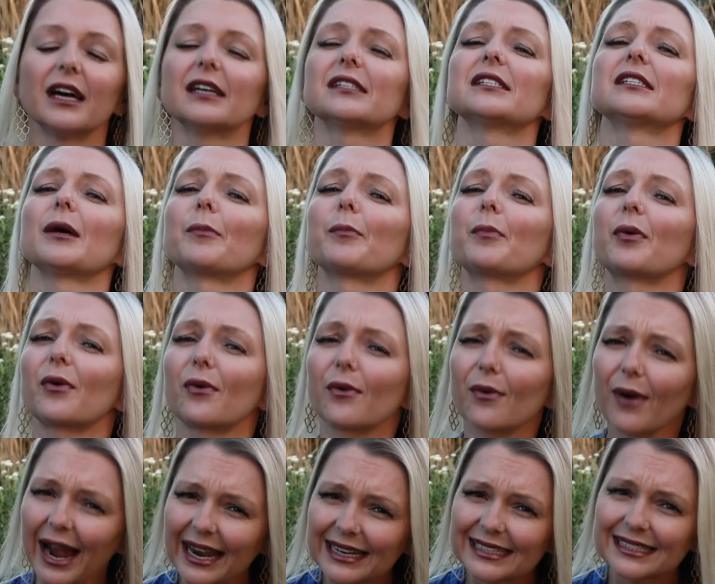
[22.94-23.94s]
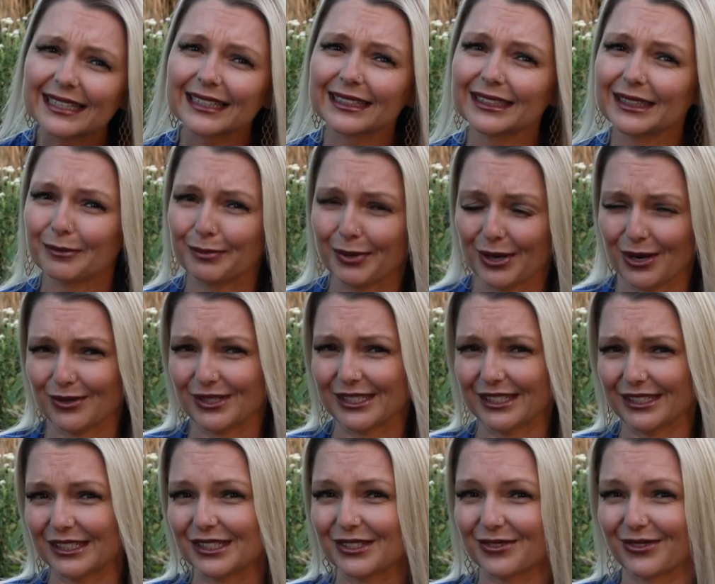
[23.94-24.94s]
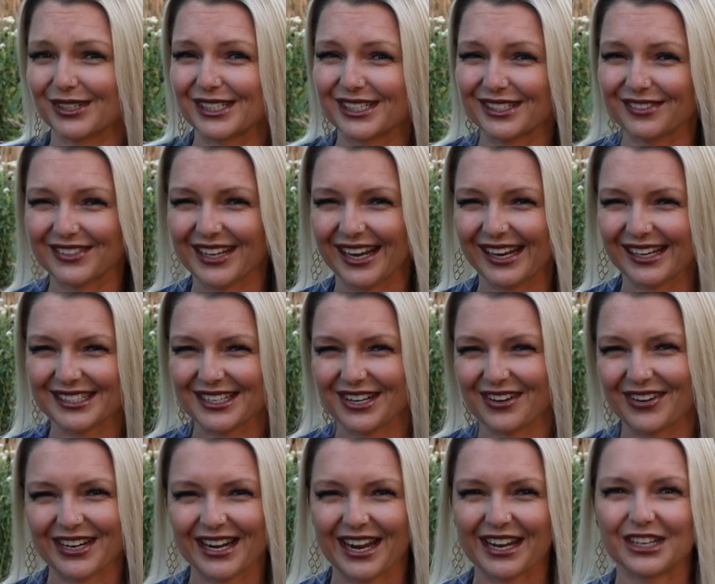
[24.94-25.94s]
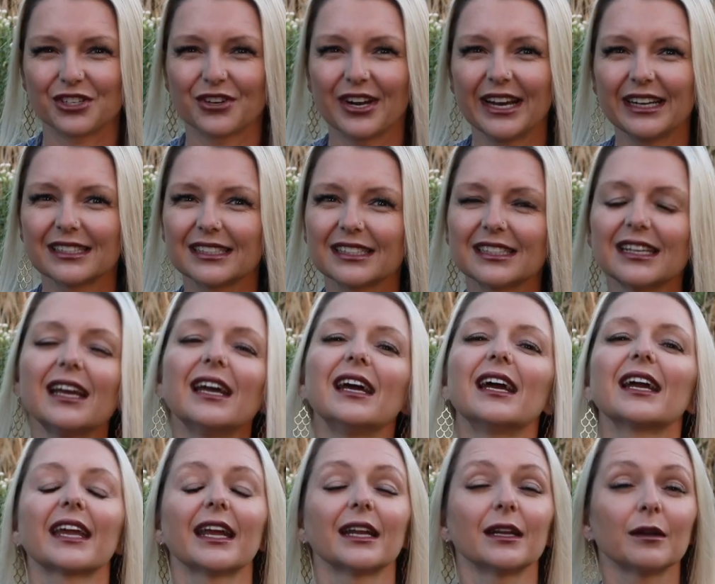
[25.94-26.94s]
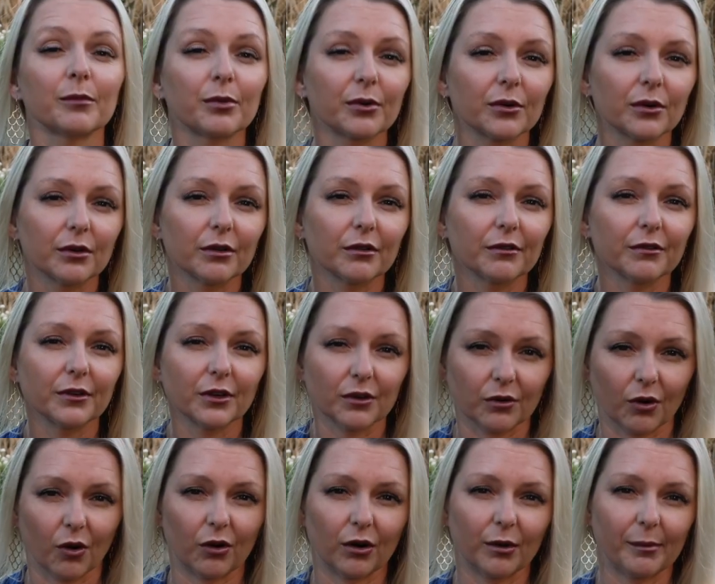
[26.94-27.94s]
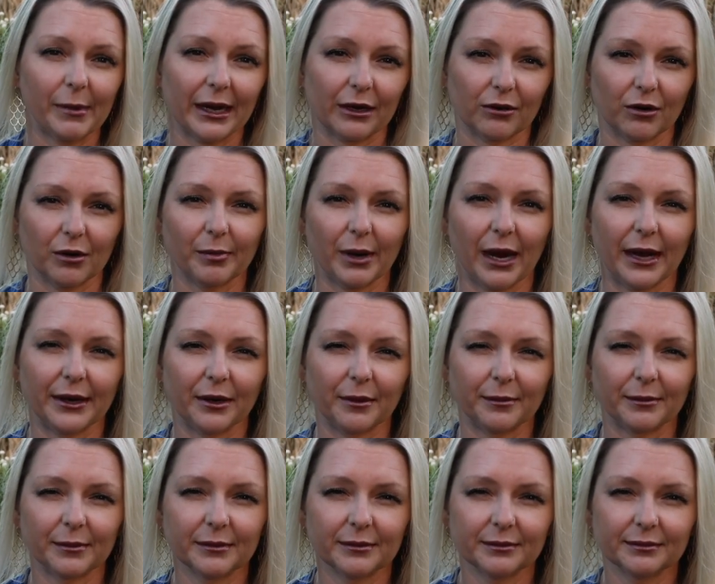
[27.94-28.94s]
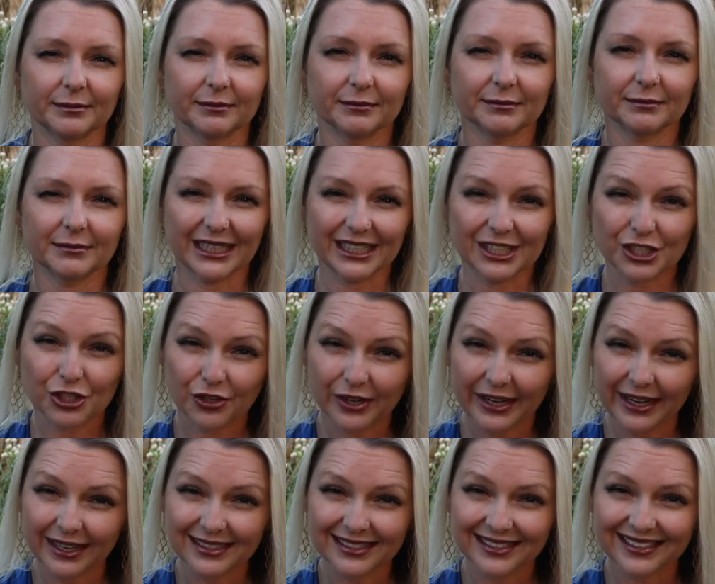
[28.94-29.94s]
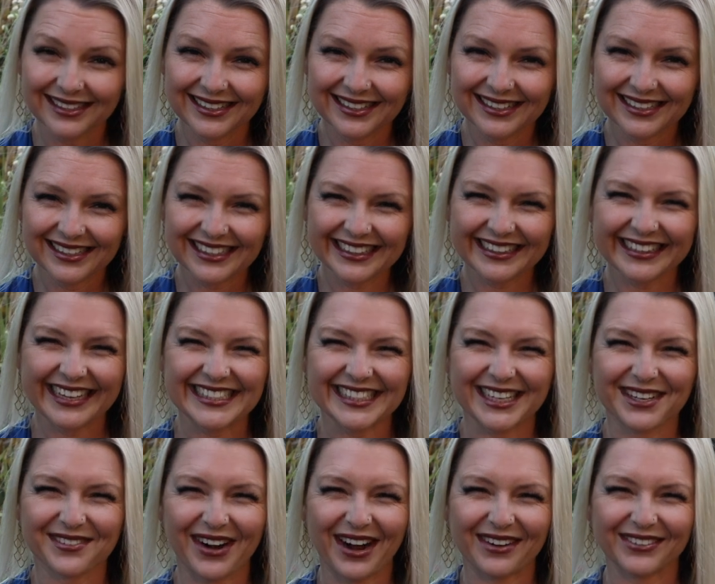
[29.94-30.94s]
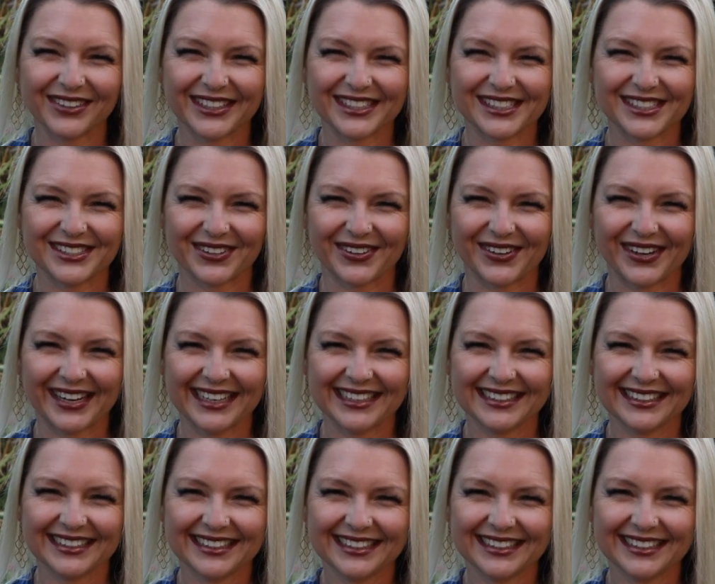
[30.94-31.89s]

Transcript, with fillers: a surprisingly potent source of dietary nitrates, can improve your oral microbiome. Intrigued? Let's unravel the story.